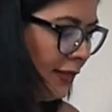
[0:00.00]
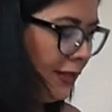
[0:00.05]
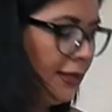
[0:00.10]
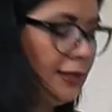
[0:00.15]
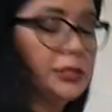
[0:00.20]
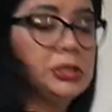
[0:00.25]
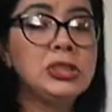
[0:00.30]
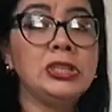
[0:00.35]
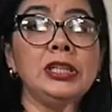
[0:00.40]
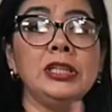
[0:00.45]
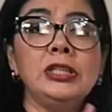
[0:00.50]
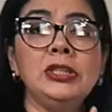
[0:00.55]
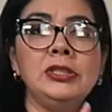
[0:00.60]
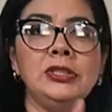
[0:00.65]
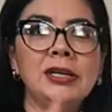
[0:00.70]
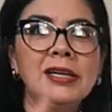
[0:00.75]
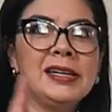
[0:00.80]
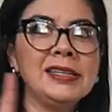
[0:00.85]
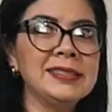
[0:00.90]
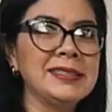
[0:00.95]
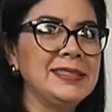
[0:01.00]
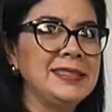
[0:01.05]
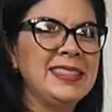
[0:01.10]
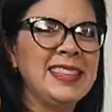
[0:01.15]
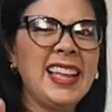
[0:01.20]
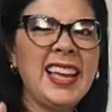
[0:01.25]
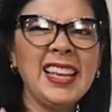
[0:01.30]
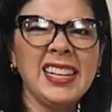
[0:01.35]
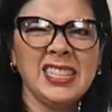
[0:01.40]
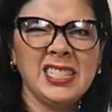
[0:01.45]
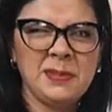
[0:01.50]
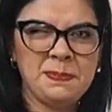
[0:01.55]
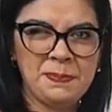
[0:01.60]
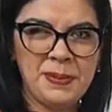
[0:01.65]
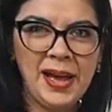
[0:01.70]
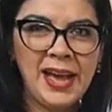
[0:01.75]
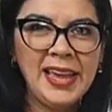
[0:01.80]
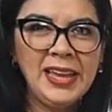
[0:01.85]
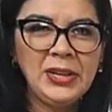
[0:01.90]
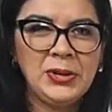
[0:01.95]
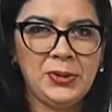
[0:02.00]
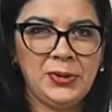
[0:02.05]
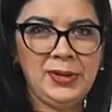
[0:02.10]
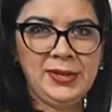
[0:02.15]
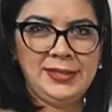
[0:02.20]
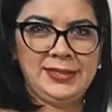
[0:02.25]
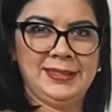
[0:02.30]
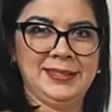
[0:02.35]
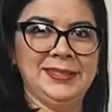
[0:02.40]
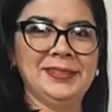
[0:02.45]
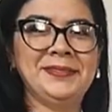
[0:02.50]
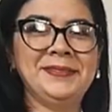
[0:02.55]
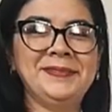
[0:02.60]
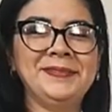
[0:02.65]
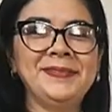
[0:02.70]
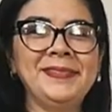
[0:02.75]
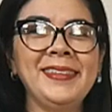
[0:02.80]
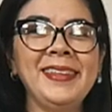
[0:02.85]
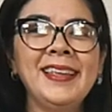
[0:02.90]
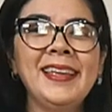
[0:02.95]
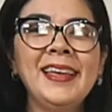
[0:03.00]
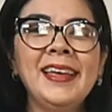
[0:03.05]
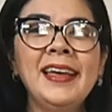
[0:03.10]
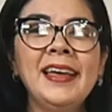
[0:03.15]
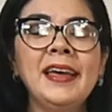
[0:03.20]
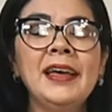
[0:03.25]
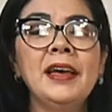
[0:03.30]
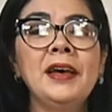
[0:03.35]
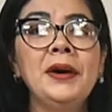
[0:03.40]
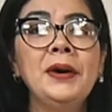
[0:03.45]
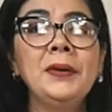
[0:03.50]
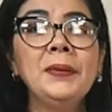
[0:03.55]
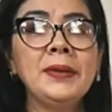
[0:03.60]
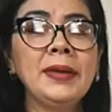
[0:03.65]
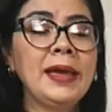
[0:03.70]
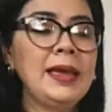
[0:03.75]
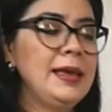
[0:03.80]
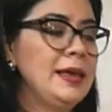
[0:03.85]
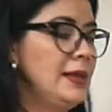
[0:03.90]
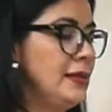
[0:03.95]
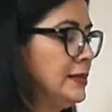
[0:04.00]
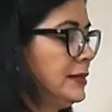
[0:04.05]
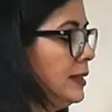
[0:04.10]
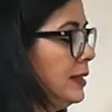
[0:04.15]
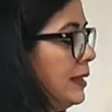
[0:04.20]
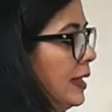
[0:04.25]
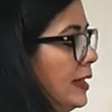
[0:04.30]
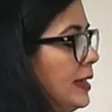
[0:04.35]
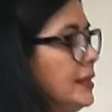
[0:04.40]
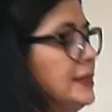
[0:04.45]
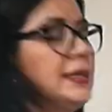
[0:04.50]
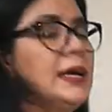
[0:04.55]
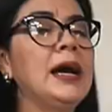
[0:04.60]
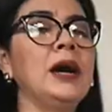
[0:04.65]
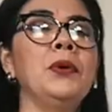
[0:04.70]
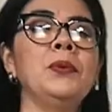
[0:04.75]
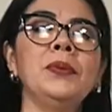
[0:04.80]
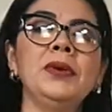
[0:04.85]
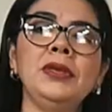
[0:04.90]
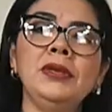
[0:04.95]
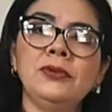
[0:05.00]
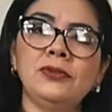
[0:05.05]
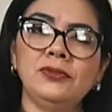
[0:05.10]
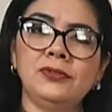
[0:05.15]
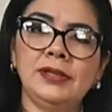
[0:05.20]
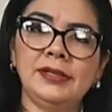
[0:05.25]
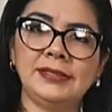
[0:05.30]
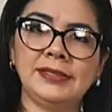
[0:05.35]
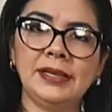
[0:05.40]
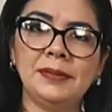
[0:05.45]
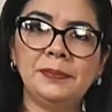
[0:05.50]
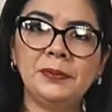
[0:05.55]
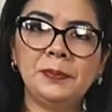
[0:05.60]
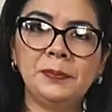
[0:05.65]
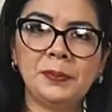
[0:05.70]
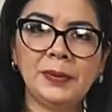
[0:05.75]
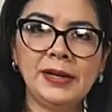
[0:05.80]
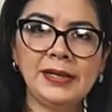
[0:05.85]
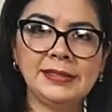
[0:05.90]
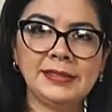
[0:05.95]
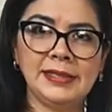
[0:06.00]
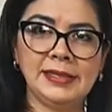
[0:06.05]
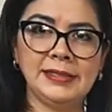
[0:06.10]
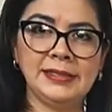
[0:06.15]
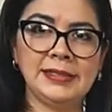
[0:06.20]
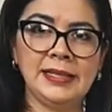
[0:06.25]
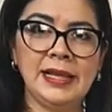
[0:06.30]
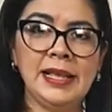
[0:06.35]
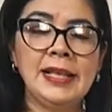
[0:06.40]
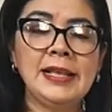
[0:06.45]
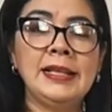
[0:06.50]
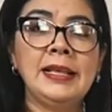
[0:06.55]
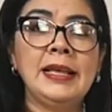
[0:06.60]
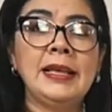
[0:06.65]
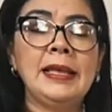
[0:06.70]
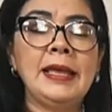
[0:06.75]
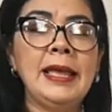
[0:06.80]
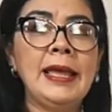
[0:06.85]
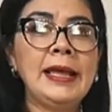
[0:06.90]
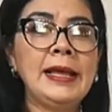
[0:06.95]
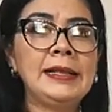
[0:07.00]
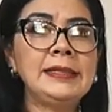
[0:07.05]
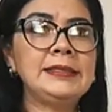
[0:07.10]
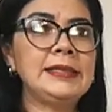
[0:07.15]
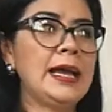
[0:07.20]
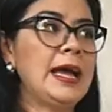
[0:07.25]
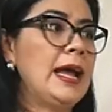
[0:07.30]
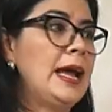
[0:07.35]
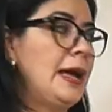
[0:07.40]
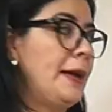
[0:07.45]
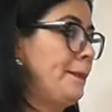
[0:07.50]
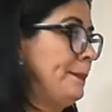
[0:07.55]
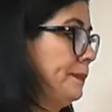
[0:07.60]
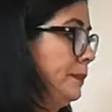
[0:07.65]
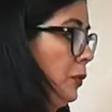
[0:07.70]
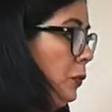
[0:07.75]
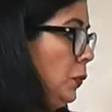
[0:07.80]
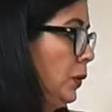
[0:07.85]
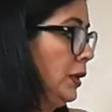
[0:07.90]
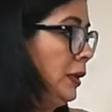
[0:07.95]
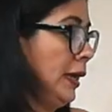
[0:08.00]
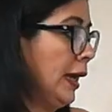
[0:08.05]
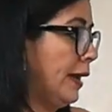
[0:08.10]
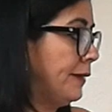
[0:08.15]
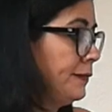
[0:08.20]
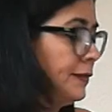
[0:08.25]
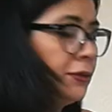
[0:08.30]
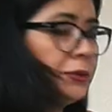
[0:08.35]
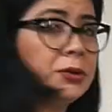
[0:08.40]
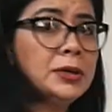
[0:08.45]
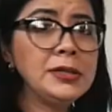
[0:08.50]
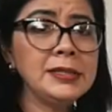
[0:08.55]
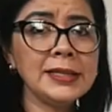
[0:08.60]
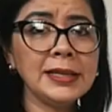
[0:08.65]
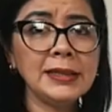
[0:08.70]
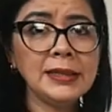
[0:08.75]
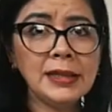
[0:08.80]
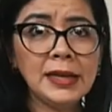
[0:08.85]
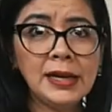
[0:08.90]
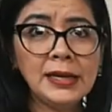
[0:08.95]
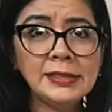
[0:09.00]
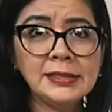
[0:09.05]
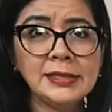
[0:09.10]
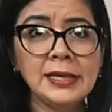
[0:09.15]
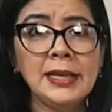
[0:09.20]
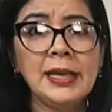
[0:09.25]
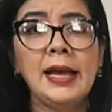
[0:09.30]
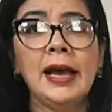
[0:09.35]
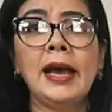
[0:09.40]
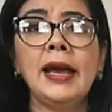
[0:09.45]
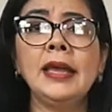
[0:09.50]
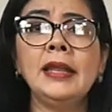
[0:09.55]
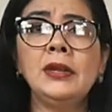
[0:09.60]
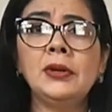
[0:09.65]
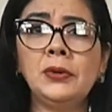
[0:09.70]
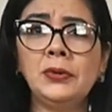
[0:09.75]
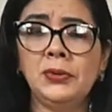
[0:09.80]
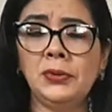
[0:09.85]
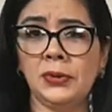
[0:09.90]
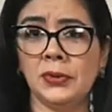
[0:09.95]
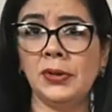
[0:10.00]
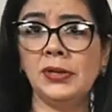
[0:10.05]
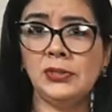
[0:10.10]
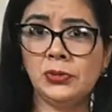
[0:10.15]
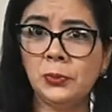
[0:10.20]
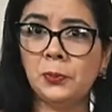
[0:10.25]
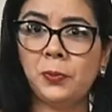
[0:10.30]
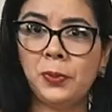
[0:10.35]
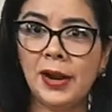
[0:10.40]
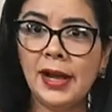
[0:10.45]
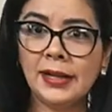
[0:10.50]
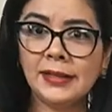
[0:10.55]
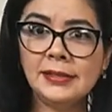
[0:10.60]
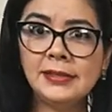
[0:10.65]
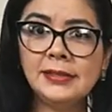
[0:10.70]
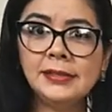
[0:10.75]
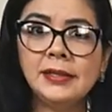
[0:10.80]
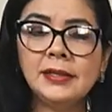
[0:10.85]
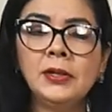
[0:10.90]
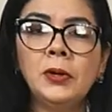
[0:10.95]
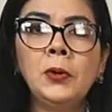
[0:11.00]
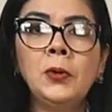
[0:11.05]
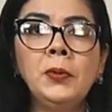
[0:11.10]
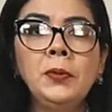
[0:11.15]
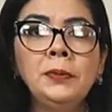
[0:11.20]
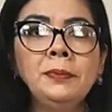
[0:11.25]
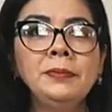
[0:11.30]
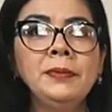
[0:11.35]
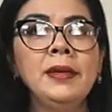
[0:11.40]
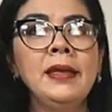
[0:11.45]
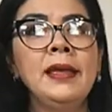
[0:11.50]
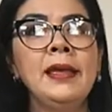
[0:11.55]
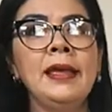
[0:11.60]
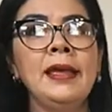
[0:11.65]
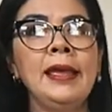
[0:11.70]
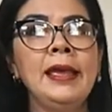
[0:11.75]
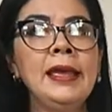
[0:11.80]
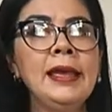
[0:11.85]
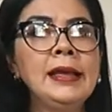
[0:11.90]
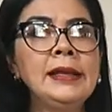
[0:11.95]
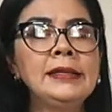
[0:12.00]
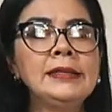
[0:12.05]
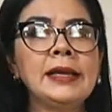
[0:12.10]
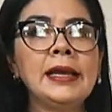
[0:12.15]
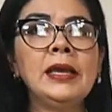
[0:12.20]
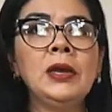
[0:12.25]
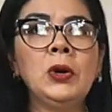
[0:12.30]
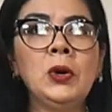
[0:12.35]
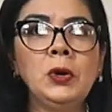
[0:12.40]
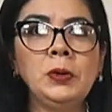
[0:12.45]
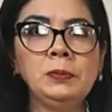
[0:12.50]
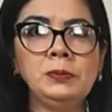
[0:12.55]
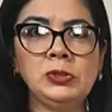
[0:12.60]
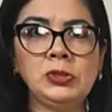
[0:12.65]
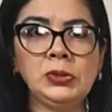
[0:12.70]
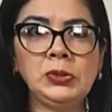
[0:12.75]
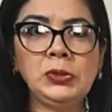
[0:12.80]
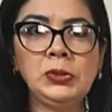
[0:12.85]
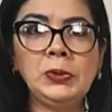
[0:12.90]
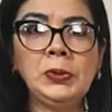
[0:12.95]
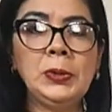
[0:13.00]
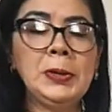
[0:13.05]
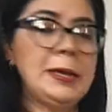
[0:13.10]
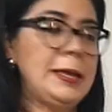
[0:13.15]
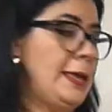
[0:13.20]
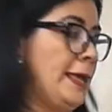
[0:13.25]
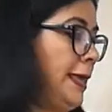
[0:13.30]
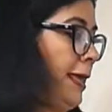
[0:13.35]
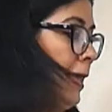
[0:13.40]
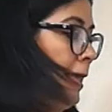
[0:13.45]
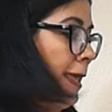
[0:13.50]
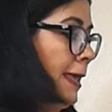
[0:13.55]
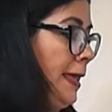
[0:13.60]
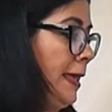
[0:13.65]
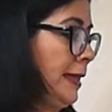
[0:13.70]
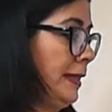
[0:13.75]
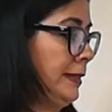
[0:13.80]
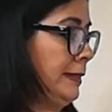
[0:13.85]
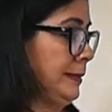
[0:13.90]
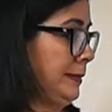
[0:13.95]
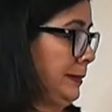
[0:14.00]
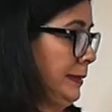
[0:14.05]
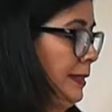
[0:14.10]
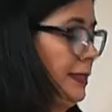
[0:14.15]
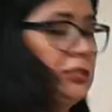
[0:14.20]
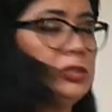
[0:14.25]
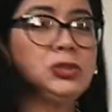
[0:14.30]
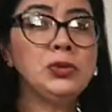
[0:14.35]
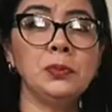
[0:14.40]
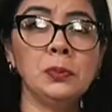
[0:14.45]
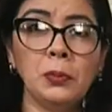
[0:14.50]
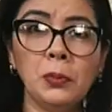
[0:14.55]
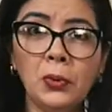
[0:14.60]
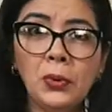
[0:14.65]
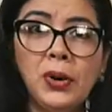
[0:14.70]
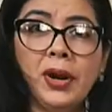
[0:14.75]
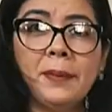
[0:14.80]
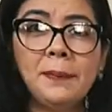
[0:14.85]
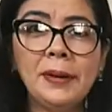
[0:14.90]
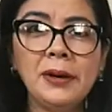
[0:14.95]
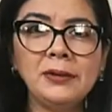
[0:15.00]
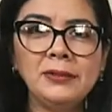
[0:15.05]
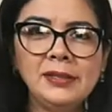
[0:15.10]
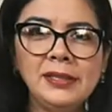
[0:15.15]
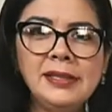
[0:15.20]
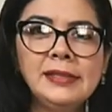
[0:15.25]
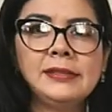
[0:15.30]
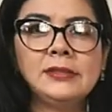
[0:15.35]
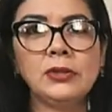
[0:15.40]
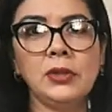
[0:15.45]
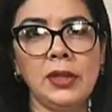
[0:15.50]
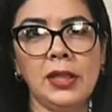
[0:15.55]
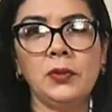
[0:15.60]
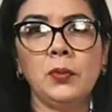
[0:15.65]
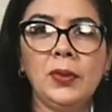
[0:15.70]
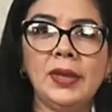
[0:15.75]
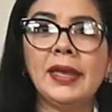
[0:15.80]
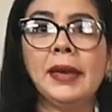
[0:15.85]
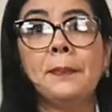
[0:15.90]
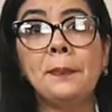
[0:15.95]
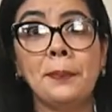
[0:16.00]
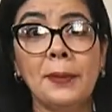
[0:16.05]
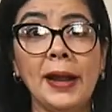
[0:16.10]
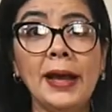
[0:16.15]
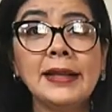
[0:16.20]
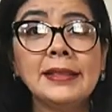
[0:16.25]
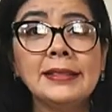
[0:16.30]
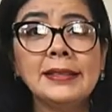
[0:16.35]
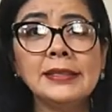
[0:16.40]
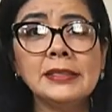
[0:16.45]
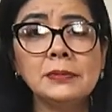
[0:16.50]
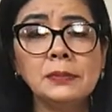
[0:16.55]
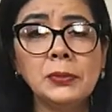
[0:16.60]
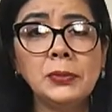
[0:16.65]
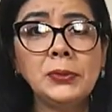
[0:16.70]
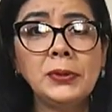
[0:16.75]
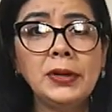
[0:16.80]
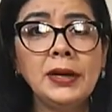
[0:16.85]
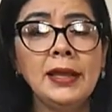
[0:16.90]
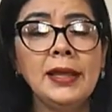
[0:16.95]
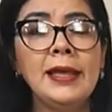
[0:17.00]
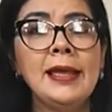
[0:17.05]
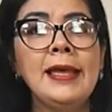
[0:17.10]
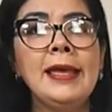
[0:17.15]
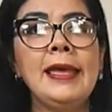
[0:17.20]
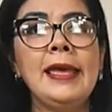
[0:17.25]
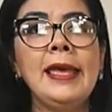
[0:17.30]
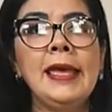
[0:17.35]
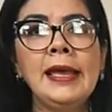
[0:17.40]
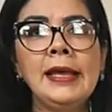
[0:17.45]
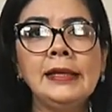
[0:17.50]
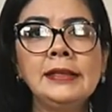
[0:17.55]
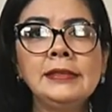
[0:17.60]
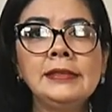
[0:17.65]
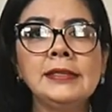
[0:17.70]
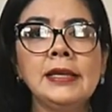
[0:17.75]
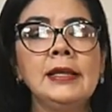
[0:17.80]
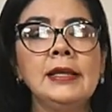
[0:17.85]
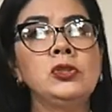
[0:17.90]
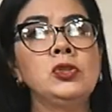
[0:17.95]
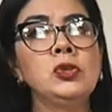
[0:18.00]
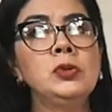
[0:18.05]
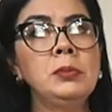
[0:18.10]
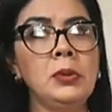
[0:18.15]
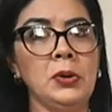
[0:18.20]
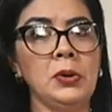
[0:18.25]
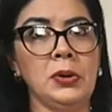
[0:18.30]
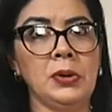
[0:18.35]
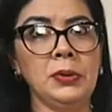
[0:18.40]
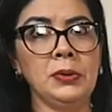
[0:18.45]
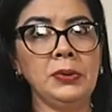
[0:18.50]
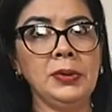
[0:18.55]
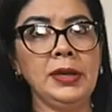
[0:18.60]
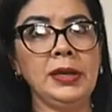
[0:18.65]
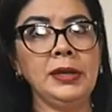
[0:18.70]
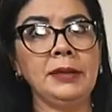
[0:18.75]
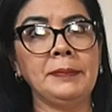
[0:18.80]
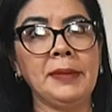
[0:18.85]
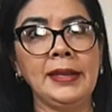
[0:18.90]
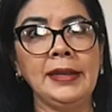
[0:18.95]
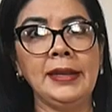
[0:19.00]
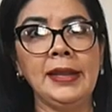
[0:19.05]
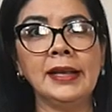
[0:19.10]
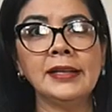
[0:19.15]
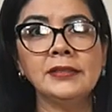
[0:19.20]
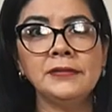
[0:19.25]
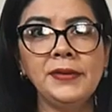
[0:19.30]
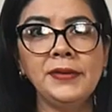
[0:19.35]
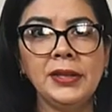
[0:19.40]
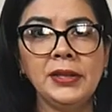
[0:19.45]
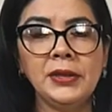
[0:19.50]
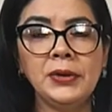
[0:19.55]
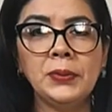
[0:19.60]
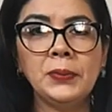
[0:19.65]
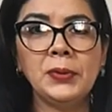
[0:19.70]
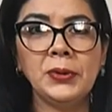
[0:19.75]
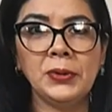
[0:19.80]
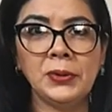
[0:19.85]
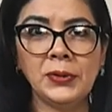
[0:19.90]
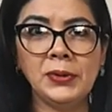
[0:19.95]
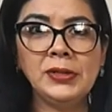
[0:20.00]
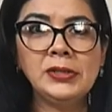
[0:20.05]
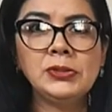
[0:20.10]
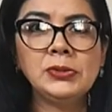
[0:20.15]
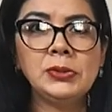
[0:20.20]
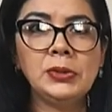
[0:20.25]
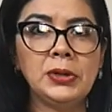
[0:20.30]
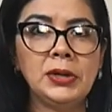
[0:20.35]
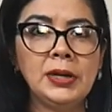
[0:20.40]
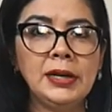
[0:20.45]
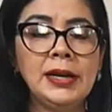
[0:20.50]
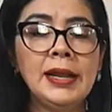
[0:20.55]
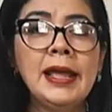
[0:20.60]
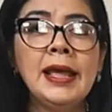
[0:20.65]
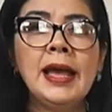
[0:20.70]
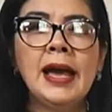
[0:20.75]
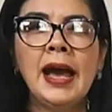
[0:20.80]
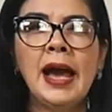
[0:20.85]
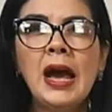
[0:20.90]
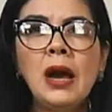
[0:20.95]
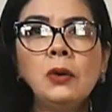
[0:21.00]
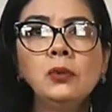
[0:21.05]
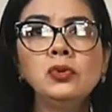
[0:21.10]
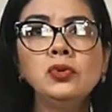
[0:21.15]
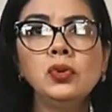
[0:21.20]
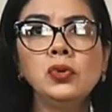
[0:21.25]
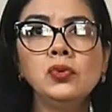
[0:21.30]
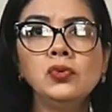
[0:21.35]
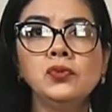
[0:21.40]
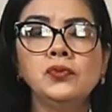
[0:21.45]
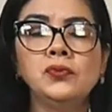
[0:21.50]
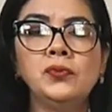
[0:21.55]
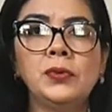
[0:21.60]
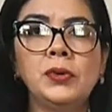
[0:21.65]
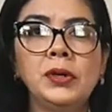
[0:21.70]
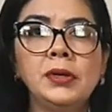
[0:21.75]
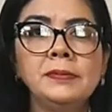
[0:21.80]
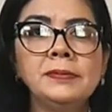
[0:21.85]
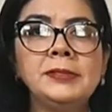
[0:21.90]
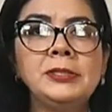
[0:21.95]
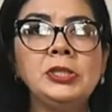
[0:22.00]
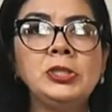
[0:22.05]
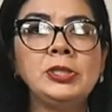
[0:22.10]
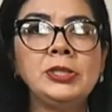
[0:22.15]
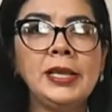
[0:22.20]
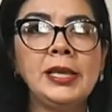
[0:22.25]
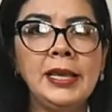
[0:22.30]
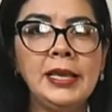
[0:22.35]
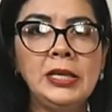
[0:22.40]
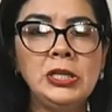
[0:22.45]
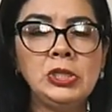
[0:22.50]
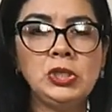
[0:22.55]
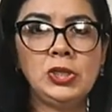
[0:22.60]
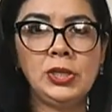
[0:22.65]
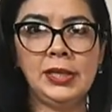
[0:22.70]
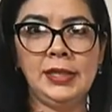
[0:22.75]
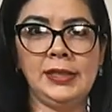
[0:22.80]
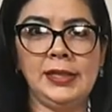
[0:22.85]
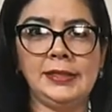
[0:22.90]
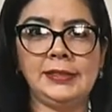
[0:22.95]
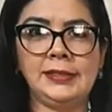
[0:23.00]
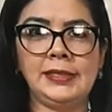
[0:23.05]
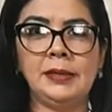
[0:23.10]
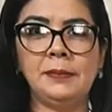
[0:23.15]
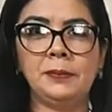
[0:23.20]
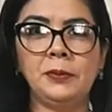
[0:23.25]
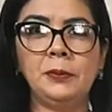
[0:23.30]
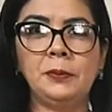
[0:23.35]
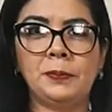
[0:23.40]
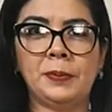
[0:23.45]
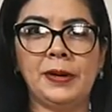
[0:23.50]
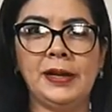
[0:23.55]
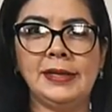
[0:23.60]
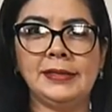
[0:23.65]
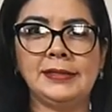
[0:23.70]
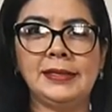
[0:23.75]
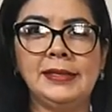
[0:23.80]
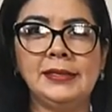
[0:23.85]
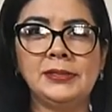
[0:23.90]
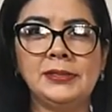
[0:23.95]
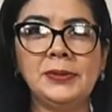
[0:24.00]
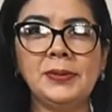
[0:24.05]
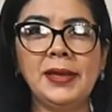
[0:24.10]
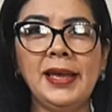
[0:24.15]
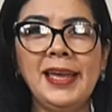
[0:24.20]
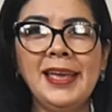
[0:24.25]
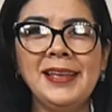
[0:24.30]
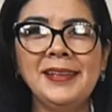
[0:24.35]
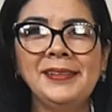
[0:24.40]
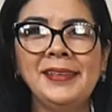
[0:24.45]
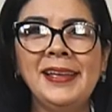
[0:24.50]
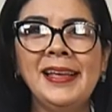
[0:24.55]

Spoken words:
She doesn't like spiders. Okay, so that is how we use the simple present. And we have learned a lot. I know you're going to practice at home, and I hope to teach you more about this so that we can practice more. And tomorrow in my next video, we're going to learn how those verbs change in the simple present, okay?